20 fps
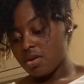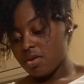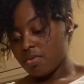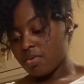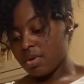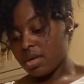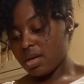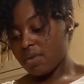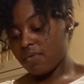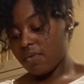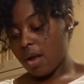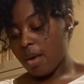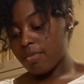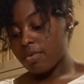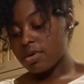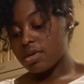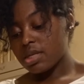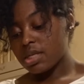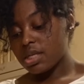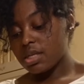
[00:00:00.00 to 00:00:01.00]
Whatever I'm
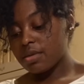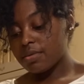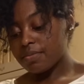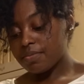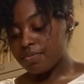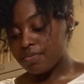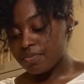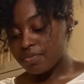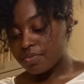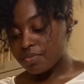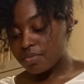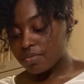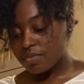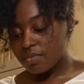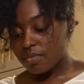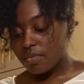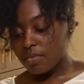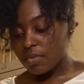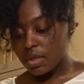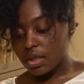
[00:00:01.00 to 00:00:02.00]
cooking,
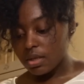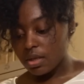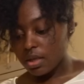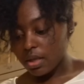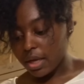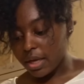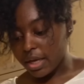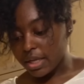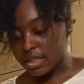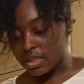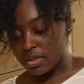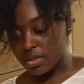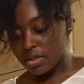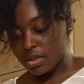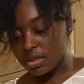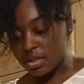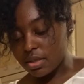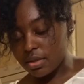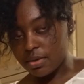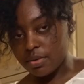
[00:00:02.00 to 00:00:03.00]
like I took
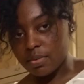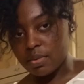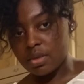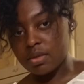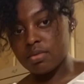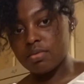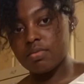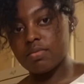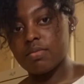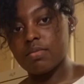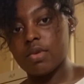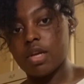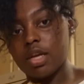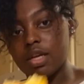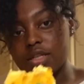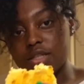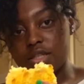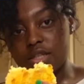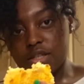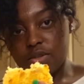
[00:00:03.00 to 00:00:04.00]
this little one
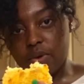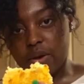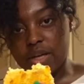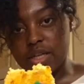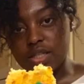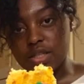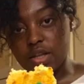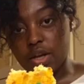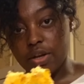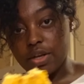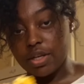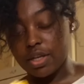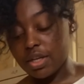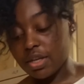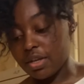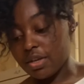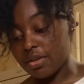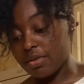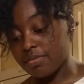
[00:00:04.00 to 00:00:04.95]
just so I can start eating it.